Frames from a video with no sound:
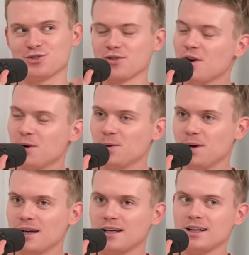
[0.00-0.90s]

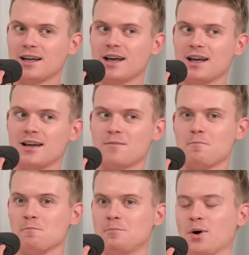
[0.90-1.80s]
True,
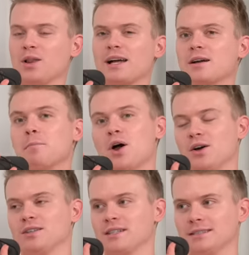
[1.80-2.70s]
but like a
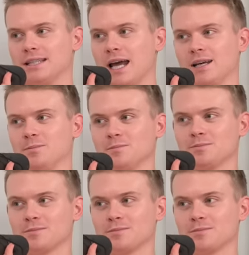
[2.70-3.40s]
person name.